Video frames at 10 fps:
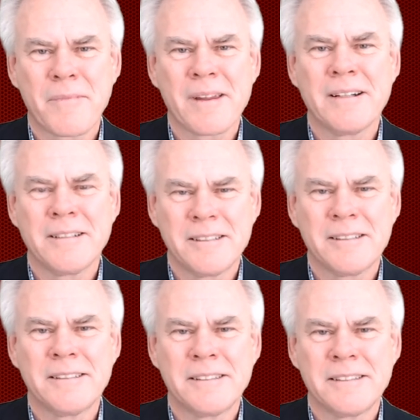
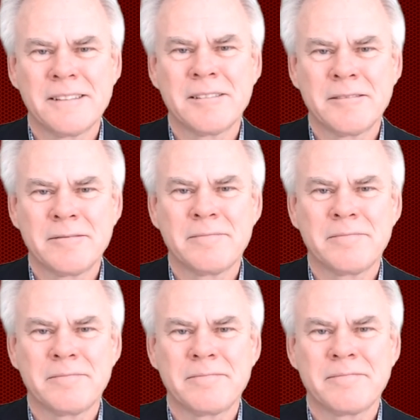
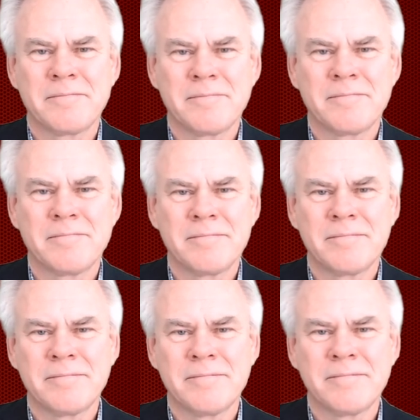
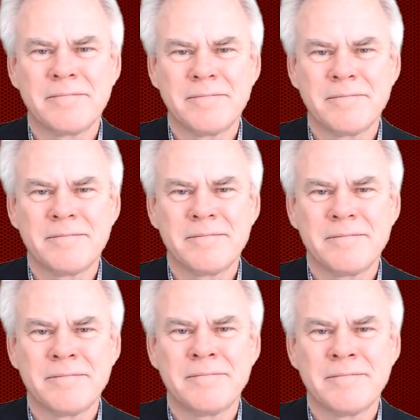
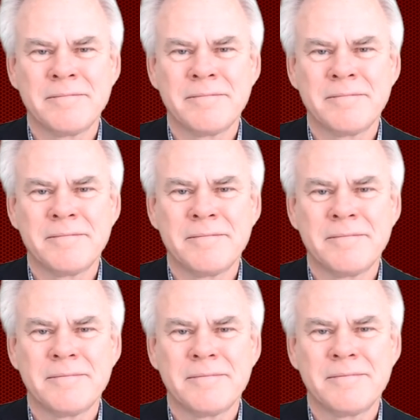
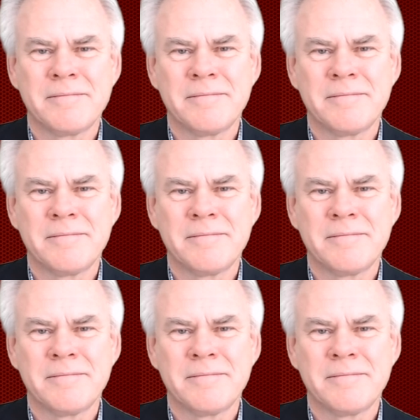The person shown says nothing.